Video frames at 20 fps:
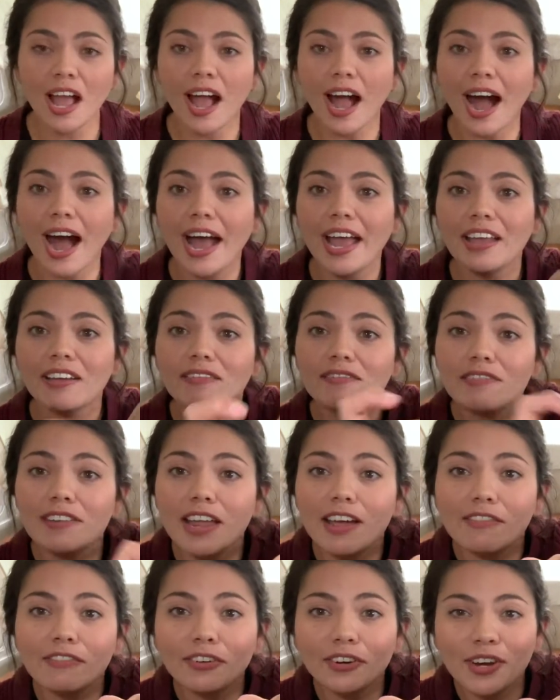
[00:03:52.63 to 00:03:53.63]
I have
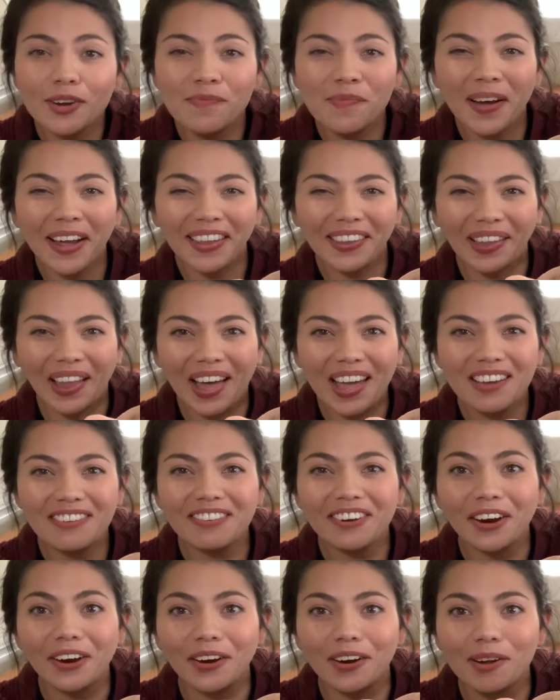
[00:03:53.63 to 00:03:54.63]
never in my life
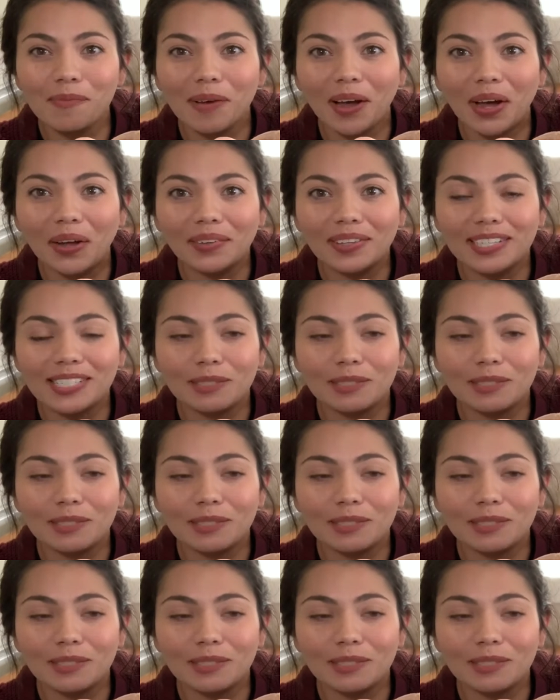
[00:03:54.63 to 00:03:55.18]
heard about this